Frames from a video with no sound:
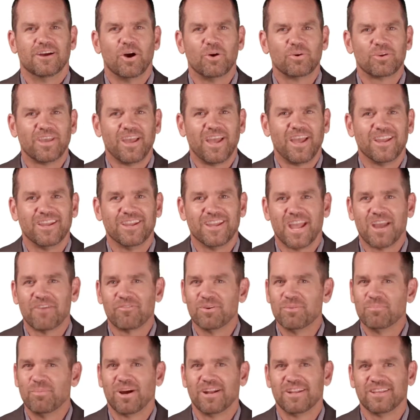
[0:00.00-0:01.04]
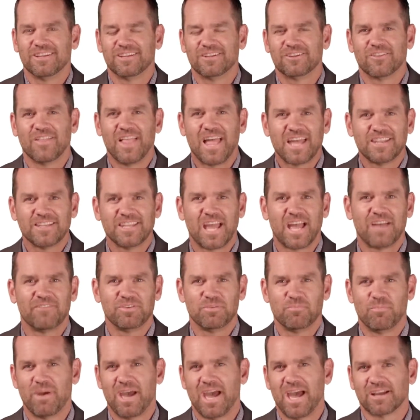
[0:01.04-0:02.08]
Okay, everybody, glad to have
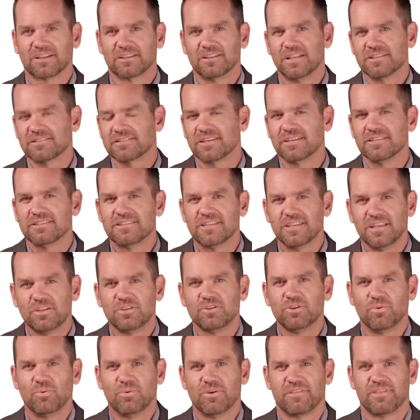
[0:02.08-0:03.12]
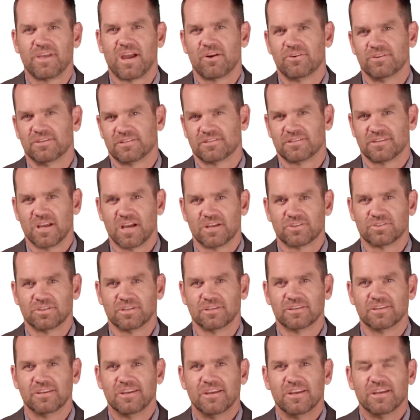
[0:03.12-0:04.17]
you back. Let's continue with our
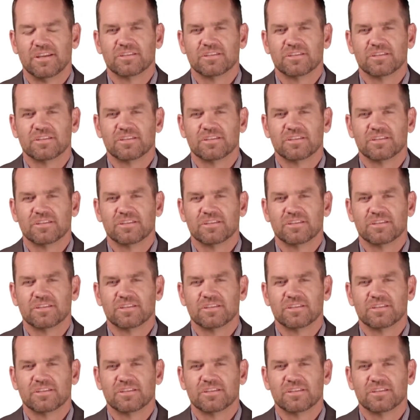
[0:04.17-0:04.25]
discussion.